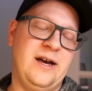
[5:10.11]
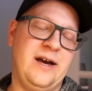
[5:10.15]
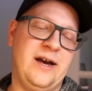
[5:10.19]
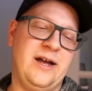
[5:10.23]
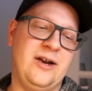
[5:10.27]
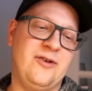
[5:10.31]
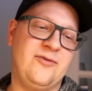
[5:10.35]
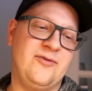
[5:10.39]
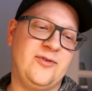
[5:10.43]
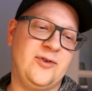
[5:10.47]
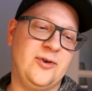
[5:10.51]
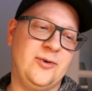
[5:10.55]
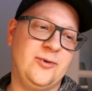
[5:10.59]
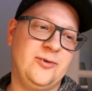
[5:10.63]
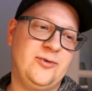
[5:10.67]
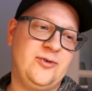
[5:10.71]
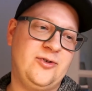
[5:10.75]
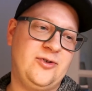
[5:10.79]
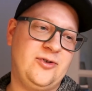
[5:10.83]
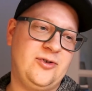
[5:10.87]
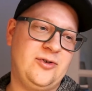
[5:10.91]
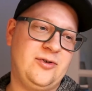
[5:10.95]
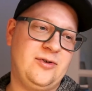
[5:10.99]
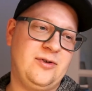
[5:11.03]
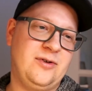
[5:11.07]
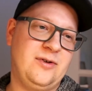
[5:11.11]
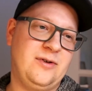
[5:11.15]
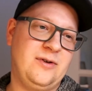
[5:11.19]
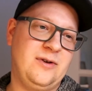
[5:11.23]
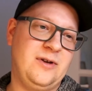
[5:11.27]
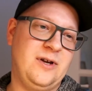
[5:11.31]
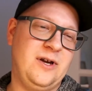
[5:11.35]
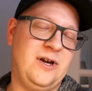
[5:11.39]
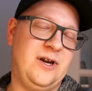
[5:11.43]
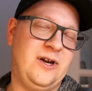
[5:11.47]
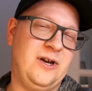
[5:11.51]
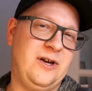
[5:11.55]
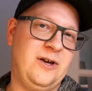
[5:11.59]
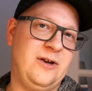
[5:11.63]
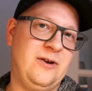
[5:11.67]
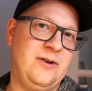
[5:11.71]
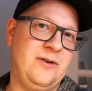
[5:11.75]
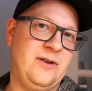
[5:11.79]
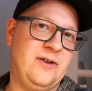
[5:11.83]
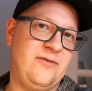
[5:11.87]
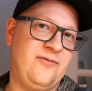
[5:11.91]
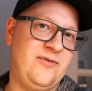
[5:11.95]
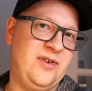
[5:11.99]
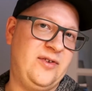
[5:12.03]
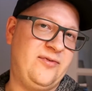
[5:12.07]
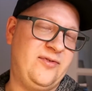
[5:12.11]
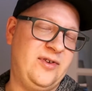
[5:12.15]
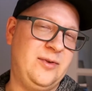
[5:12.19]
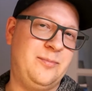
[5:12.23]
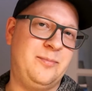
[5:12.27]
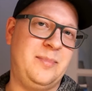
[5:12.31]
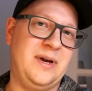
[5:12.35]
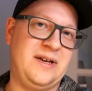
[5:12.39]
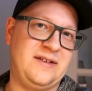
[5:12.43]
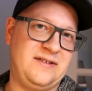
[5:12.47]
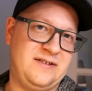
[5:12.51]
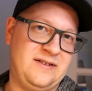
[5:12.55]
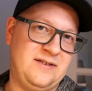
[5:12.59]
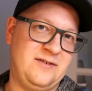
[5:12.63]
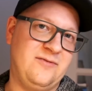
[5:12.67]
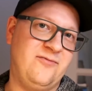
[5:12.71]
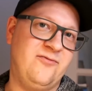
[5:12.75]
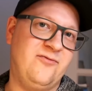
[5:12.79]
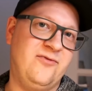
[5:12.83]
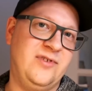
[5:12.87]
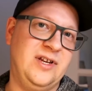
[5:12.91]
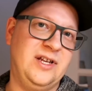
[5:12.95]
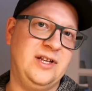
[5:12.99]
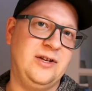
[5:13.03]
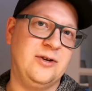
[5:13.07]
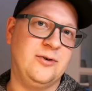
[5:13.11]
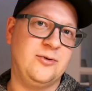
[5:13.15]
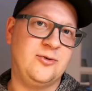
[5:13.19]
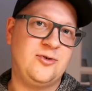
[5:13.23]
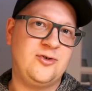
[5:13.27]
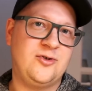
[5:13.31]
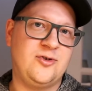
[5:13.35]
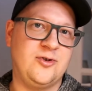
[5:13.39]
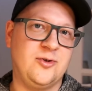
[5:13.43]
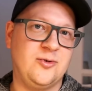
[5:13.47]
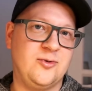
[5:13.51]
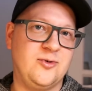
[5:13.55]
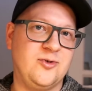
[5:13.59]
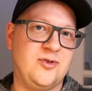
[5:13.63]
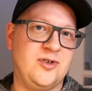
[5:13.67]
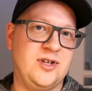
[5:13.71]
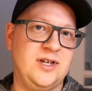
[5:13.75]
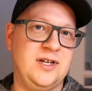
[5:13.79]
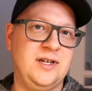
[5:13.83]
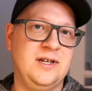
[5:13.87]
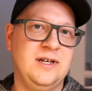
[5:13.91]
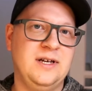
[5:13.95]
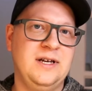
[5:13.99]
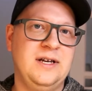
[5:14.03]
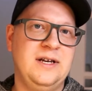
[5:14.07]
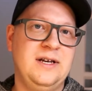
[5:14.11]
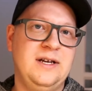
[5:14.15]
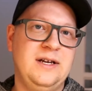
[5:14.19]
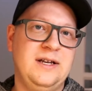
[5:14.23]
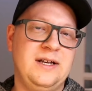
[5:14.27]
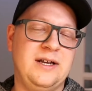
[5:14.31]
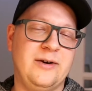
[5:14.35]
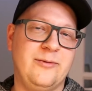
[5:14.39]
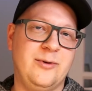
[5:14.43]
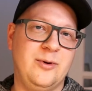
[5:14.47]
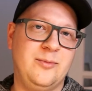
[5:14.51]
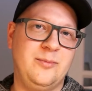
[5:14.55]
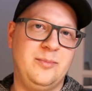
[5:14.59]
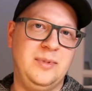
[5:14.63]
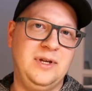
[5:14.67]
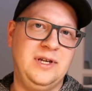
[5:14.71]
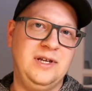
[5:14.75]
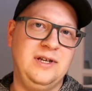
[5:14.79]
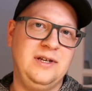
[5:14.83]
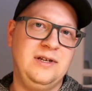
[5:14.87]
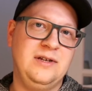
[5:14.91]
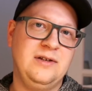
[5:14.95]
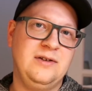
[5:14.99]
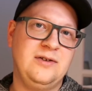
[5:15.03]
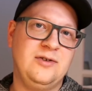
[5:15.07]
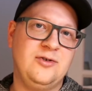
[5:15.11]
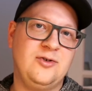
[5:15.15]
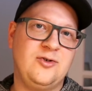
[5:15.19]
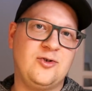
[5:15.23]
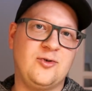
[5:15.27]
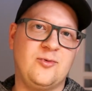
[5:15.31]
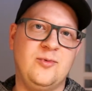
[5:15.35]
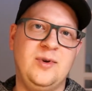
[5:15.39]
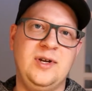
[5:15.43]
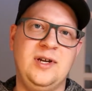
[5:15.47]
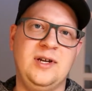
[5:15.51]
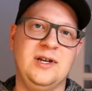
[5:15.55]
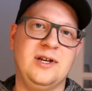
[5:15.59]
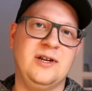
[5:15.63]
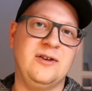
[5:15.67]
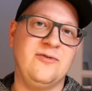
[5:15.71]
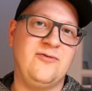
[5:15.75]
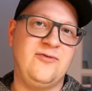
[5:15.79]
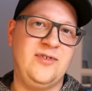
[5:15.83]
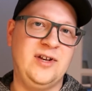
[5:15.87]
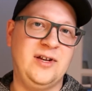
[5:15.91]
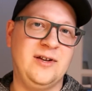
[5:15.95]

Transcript: and of those, the 50 best videos, so to say, that would be screened in a